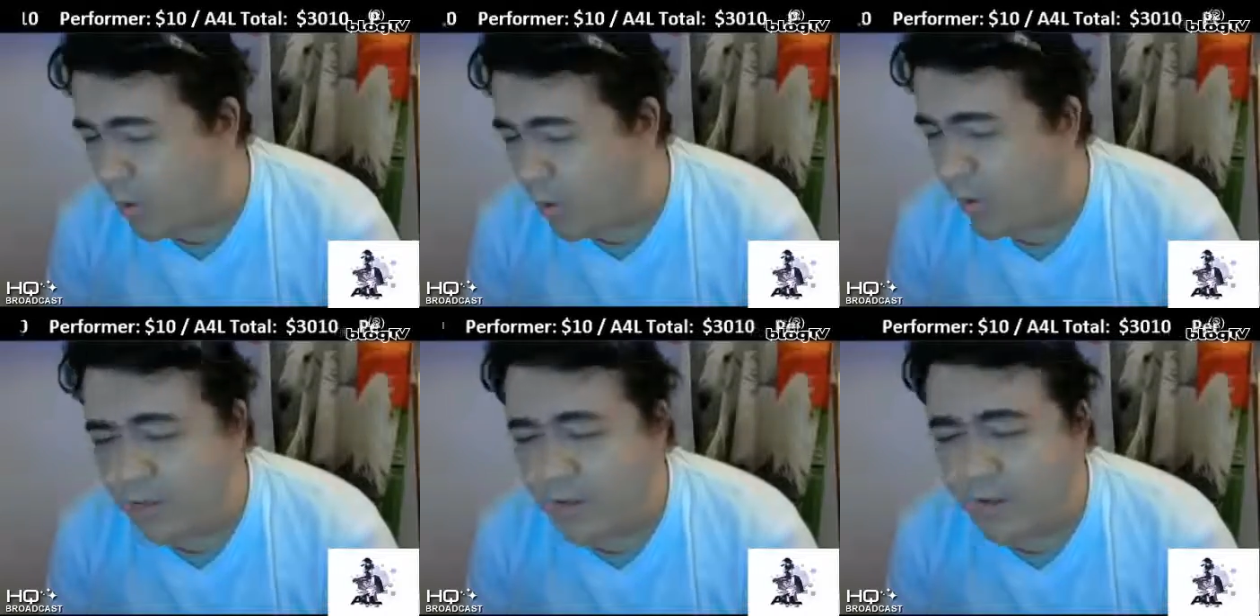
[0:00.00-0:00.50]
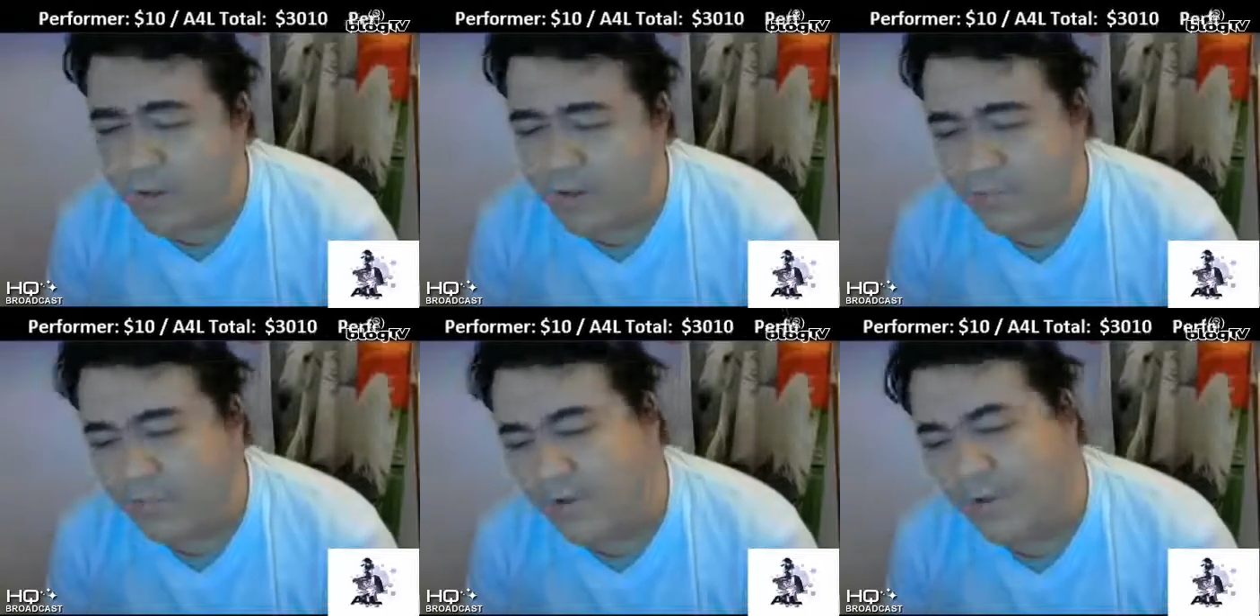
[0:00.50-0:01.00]
one that
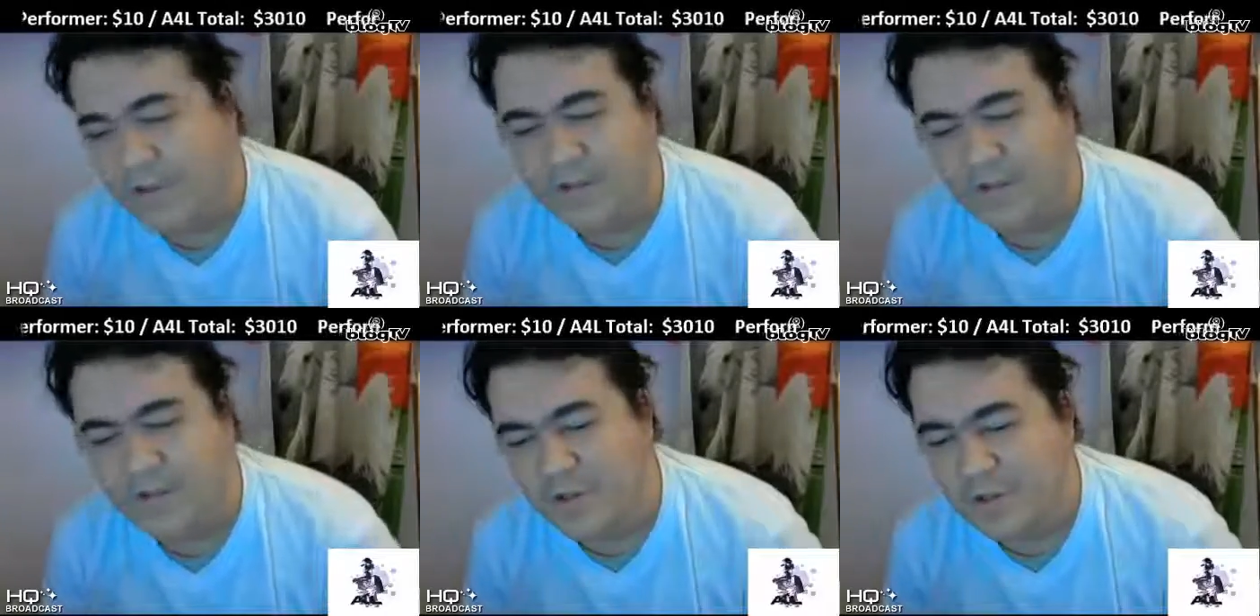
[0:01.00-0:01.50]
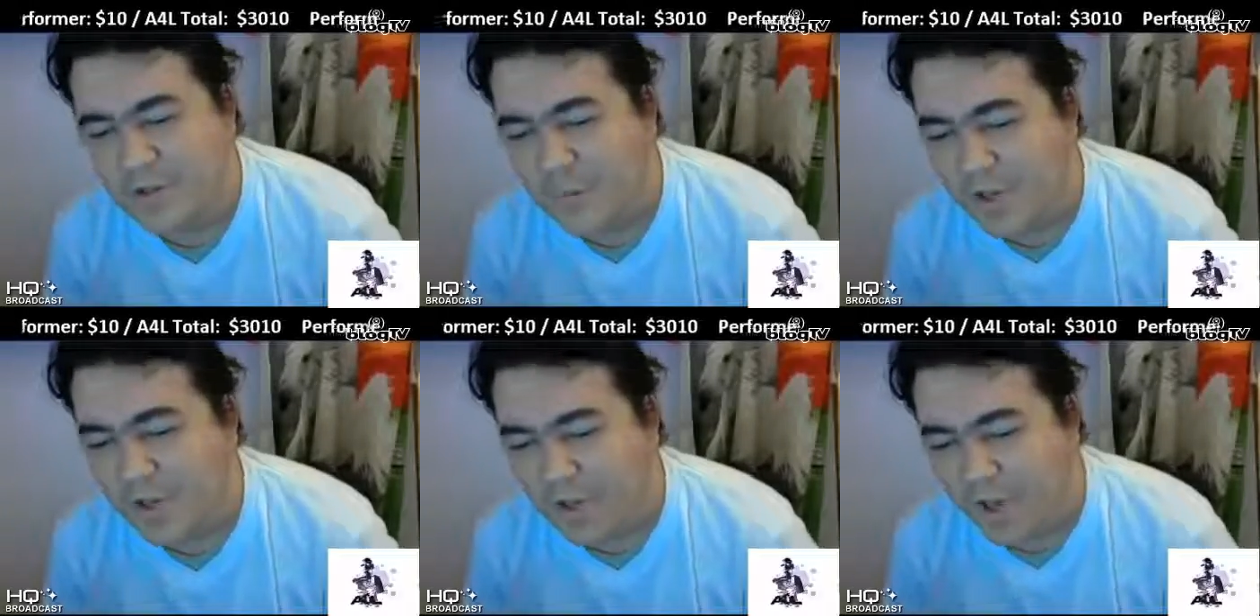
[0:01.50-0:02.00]
envisages
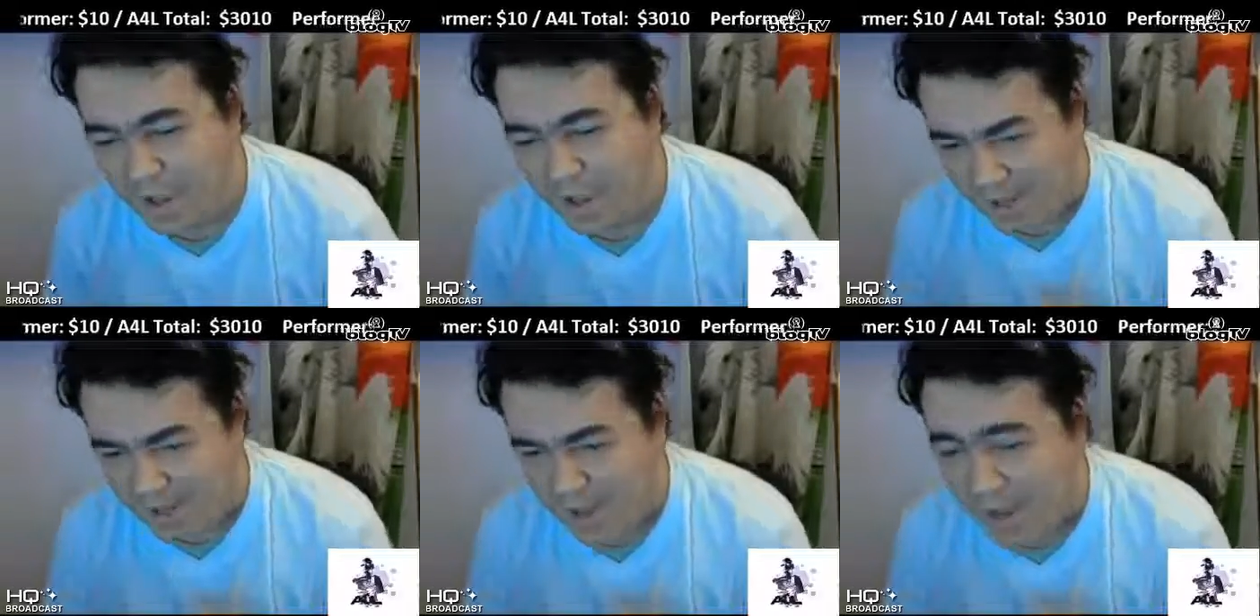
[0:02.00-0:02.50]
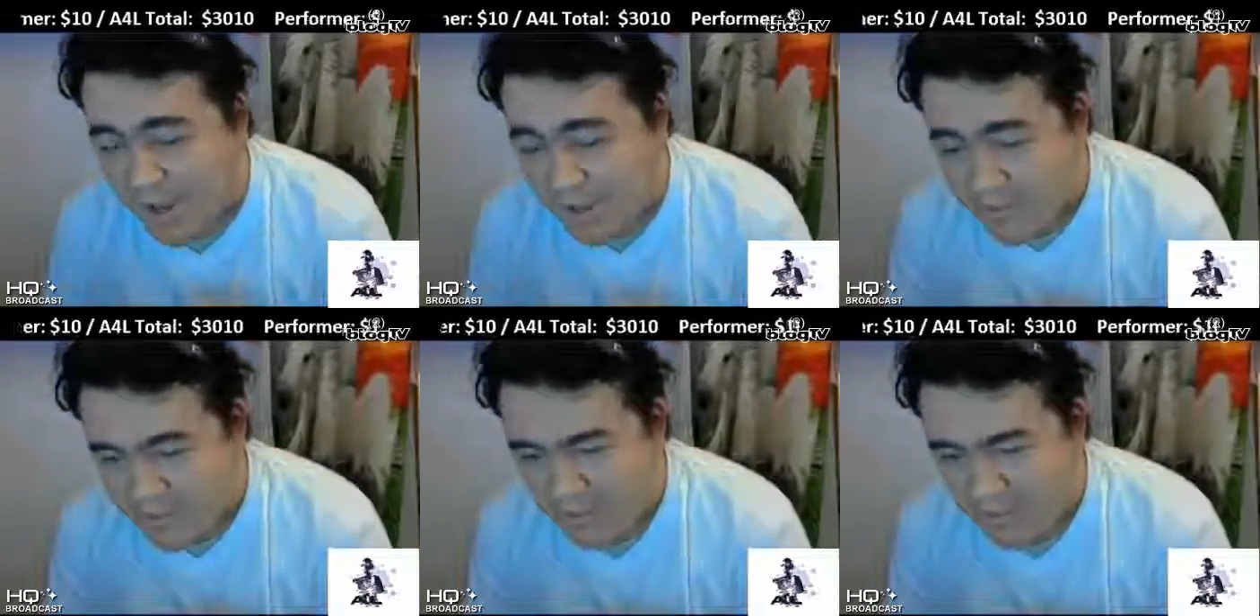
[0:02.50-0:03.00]
me in
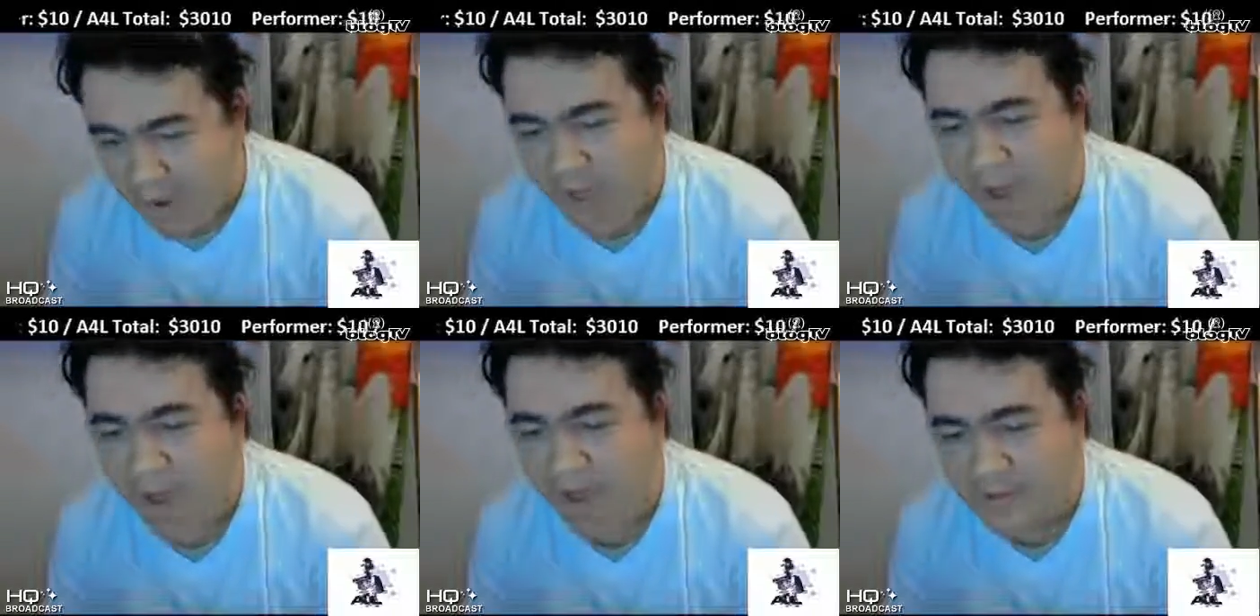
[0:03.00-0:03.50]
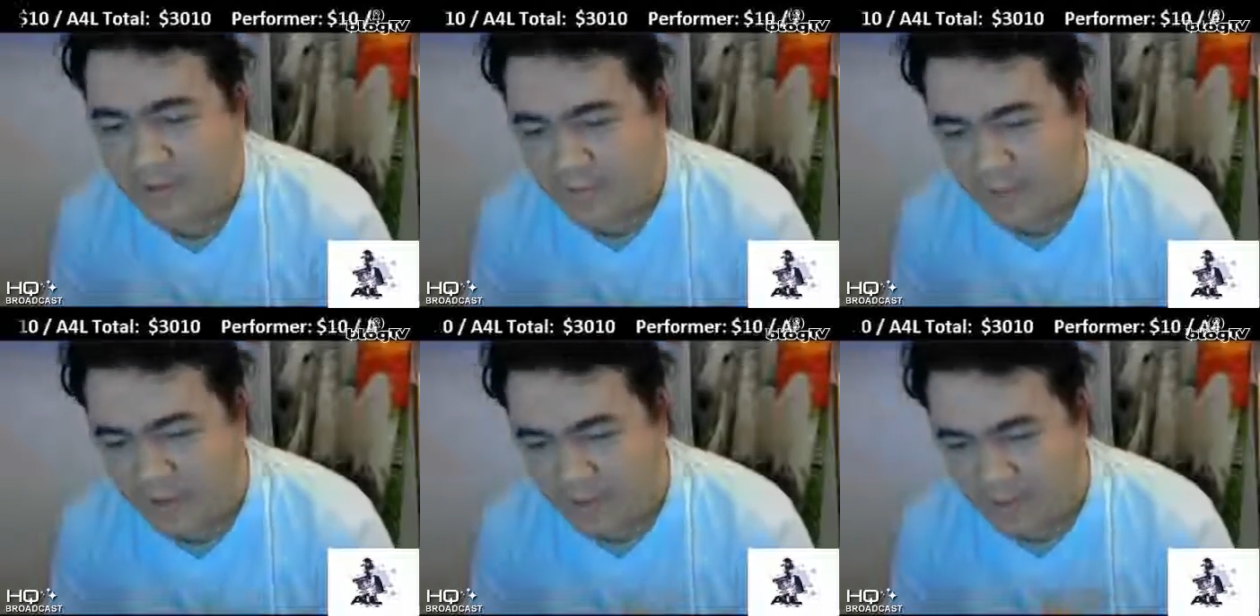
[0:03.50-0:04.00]
its
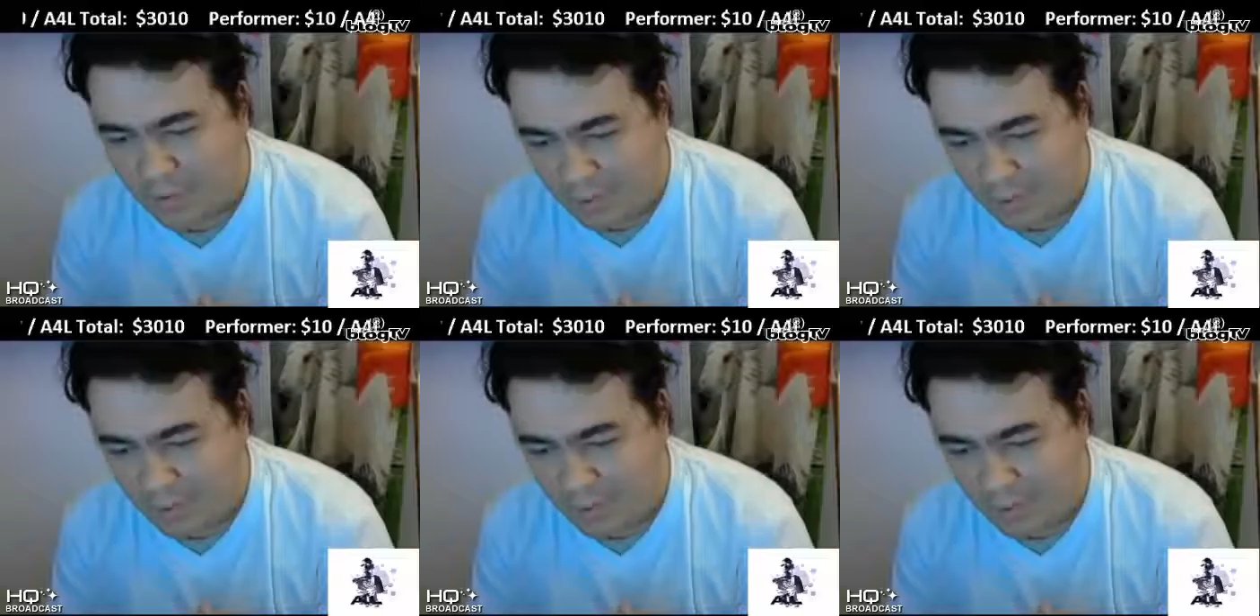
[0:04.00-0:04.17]
grasp.